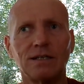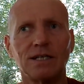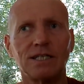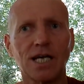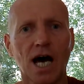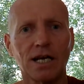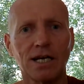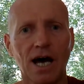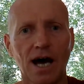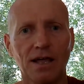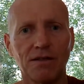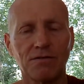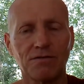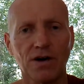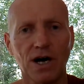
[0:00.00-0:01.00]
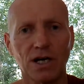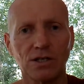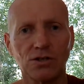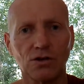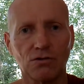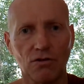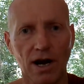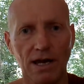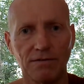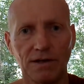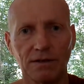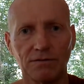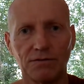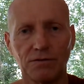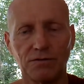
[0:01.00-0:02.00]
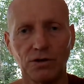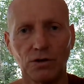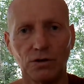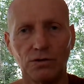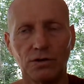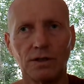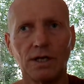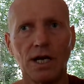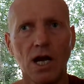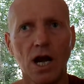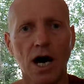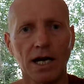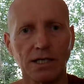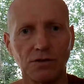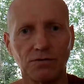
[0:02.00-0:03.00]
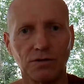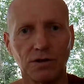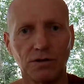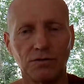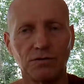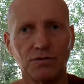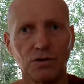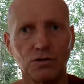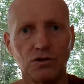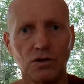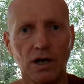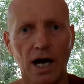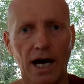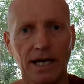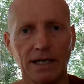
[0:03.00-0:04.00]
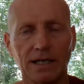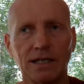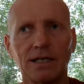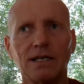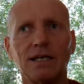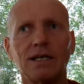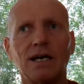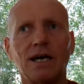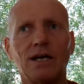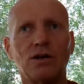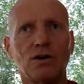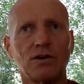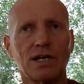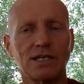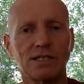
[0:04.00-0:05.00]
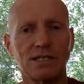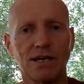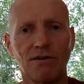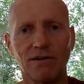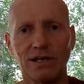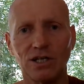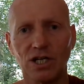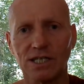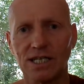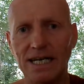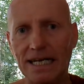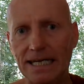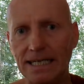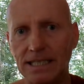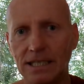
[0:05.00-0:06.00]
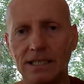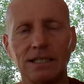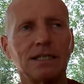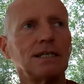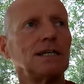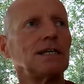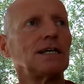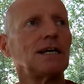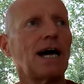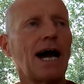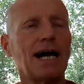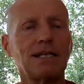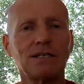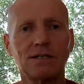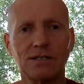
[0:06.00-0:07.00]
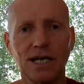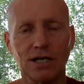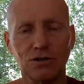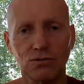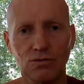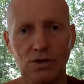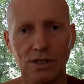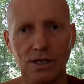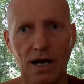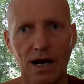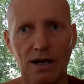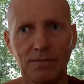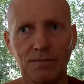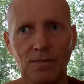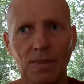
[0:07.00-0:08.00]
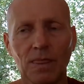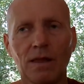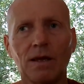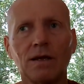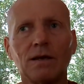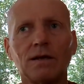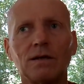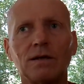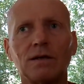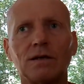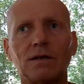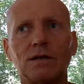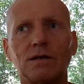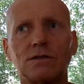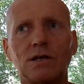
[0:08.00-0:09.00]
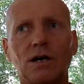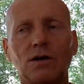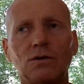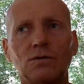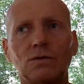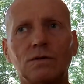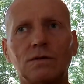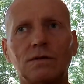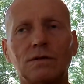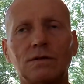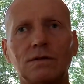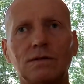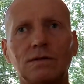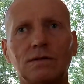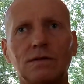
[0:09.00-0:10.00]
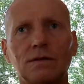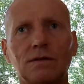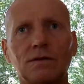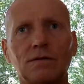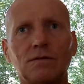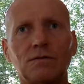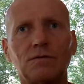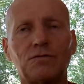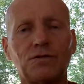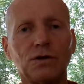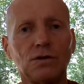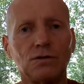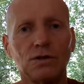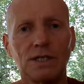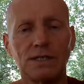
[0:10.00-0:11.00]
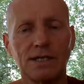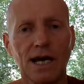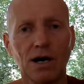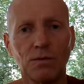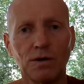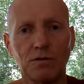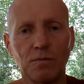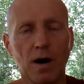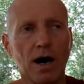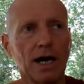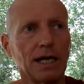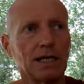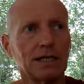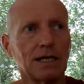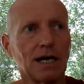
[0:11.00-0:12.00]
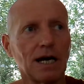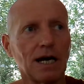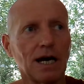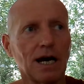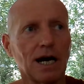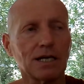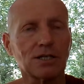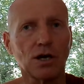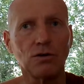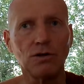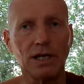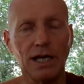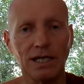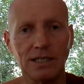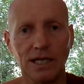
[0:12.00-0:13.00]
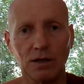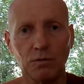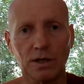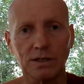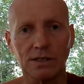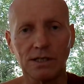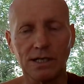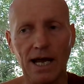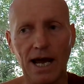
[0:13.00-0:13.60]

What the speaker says: the tanha, the thirst, the craving for food, nice food, food you like, not necessarily just need, and sexual desire. So food is dealt with by us only eating once a